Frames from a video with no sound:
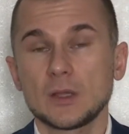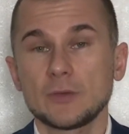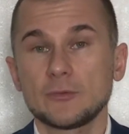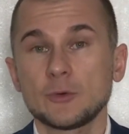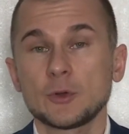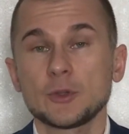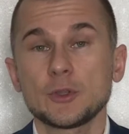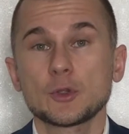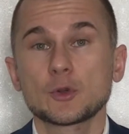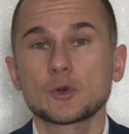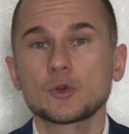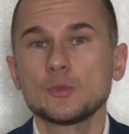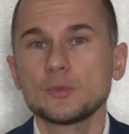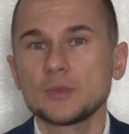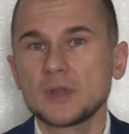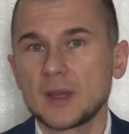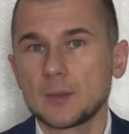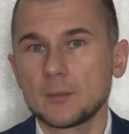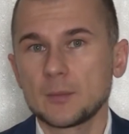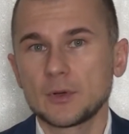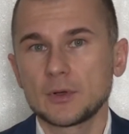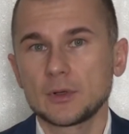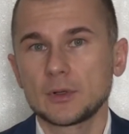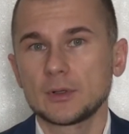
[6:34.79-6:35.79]
your room
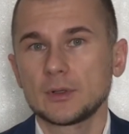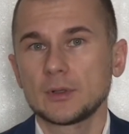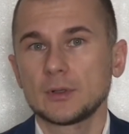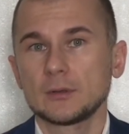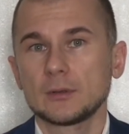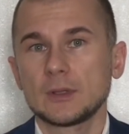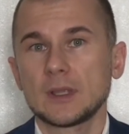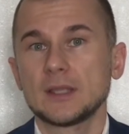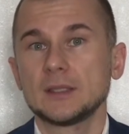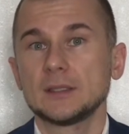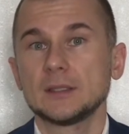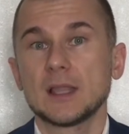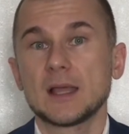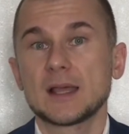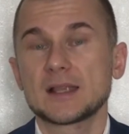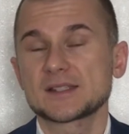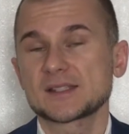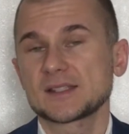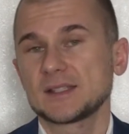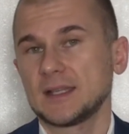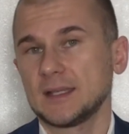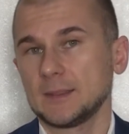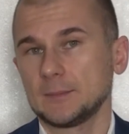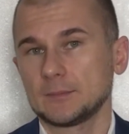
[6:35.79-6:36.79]
number and last
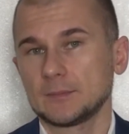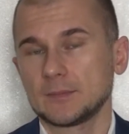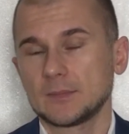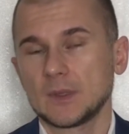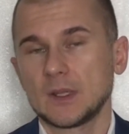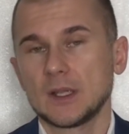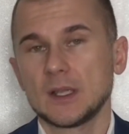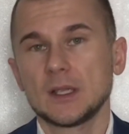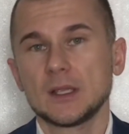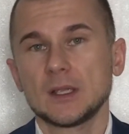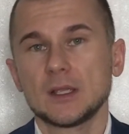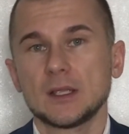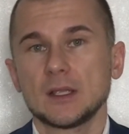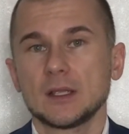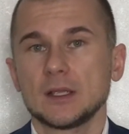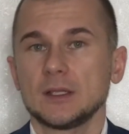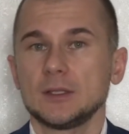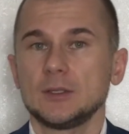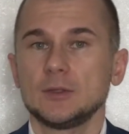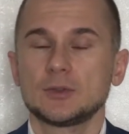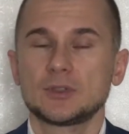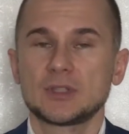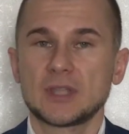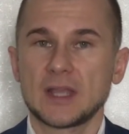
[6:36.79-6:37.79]
name.
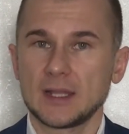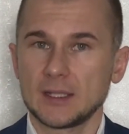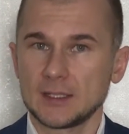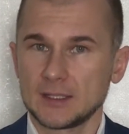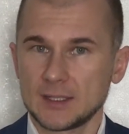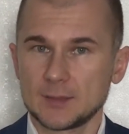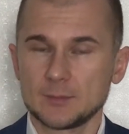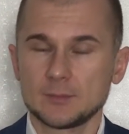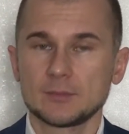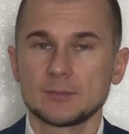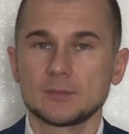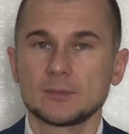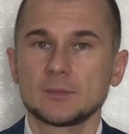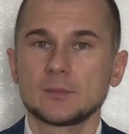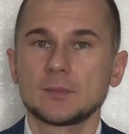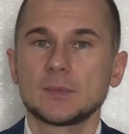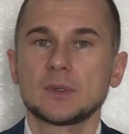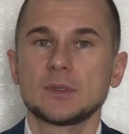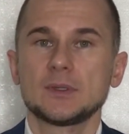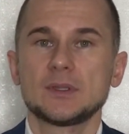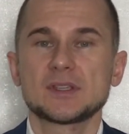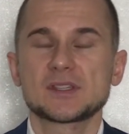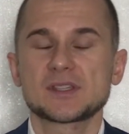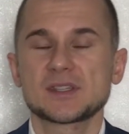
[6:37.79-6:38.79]
You tell them
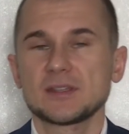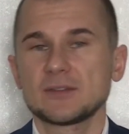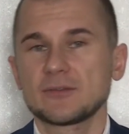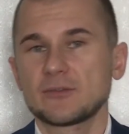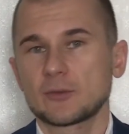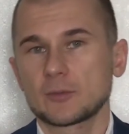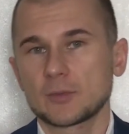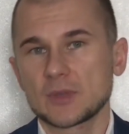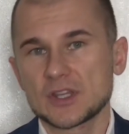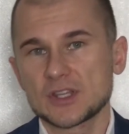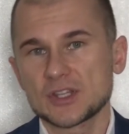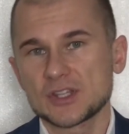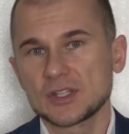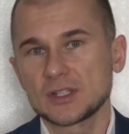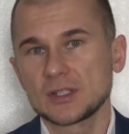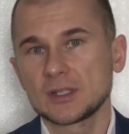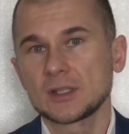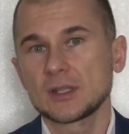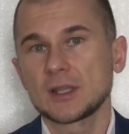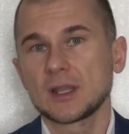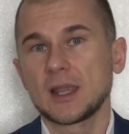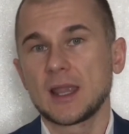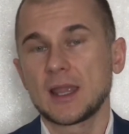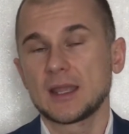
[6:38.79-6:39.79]
this information
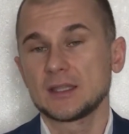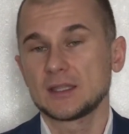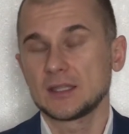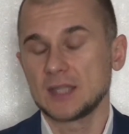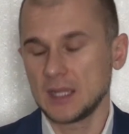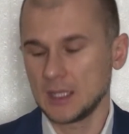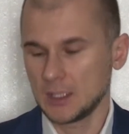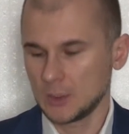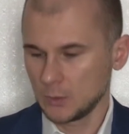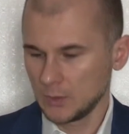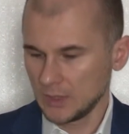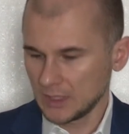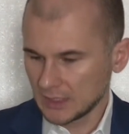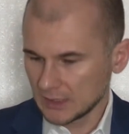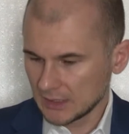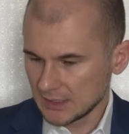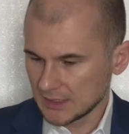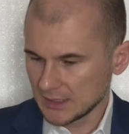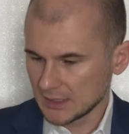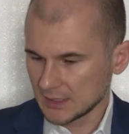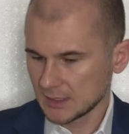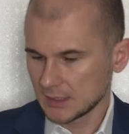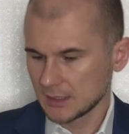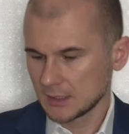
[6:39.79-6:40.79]
and they
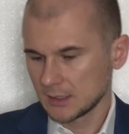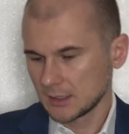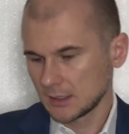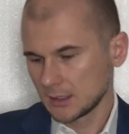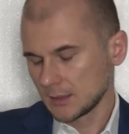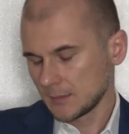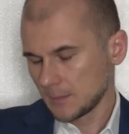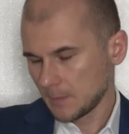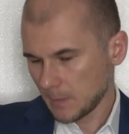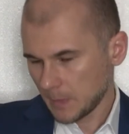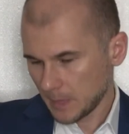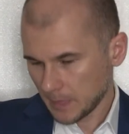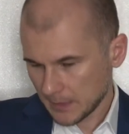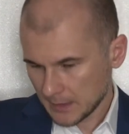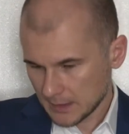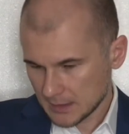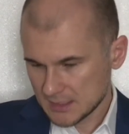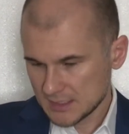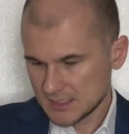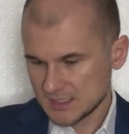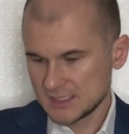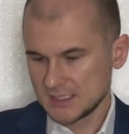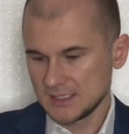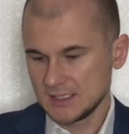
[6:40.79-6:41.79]
quickly
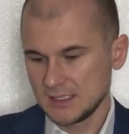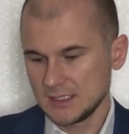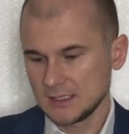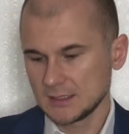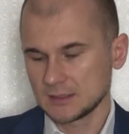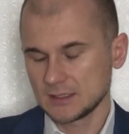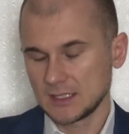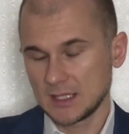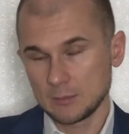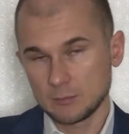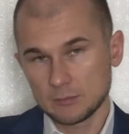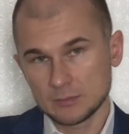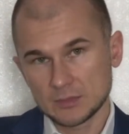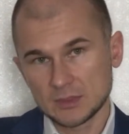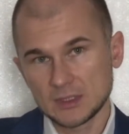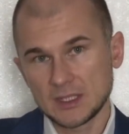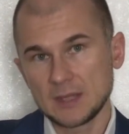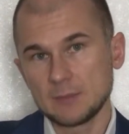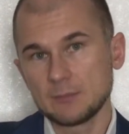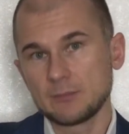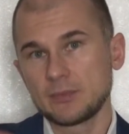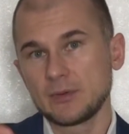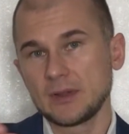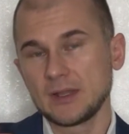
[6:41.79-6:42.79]
see, they
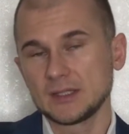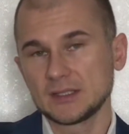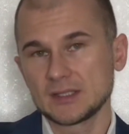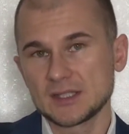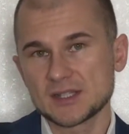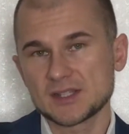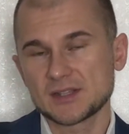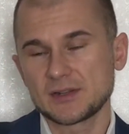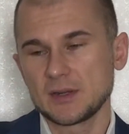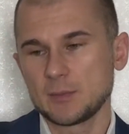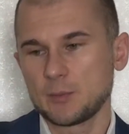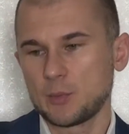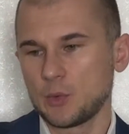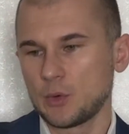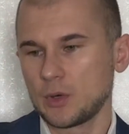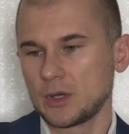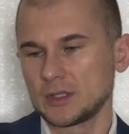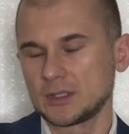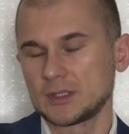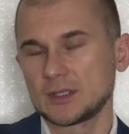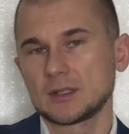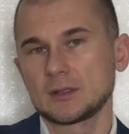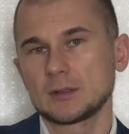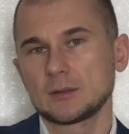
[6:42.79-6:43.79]
bring this
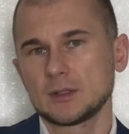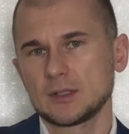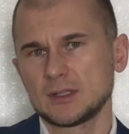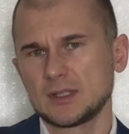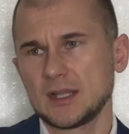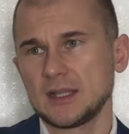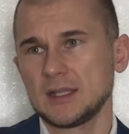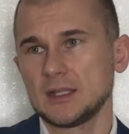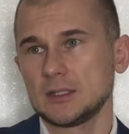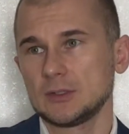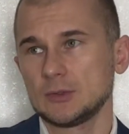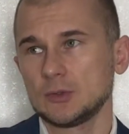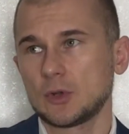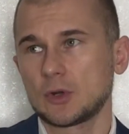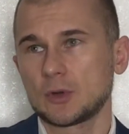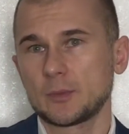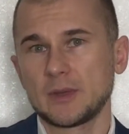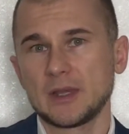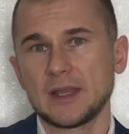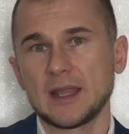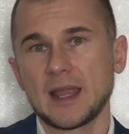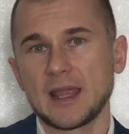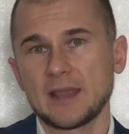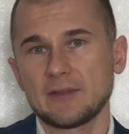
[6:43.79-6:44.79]
report. They
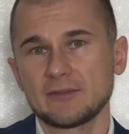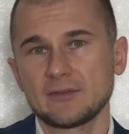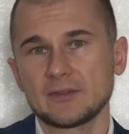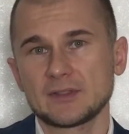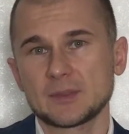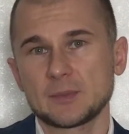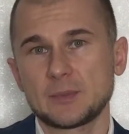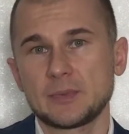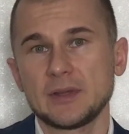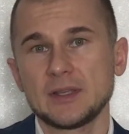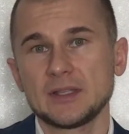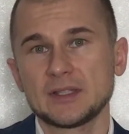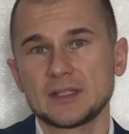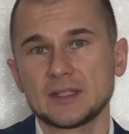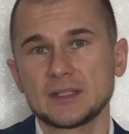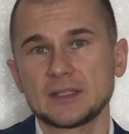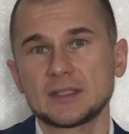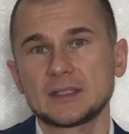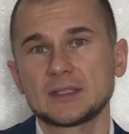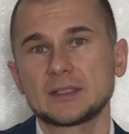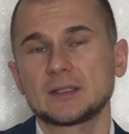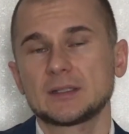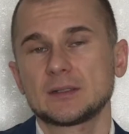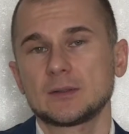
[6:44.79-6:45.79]
normally have it
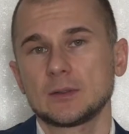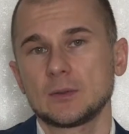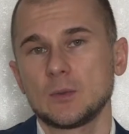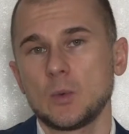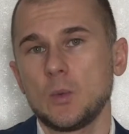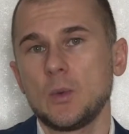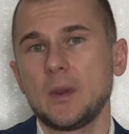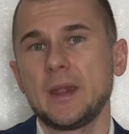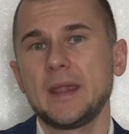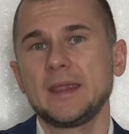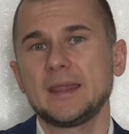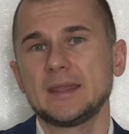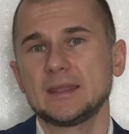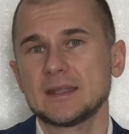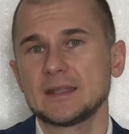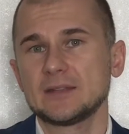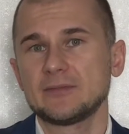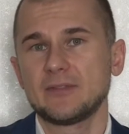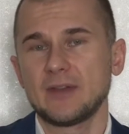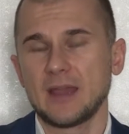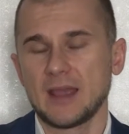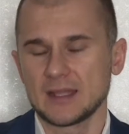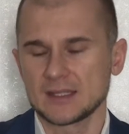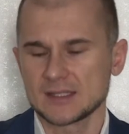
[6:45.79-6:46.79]
printed way in
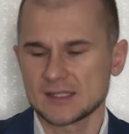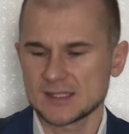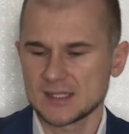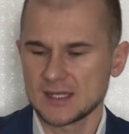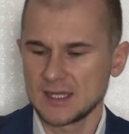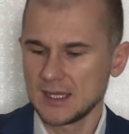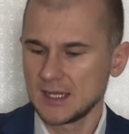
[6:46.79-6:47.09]
advance,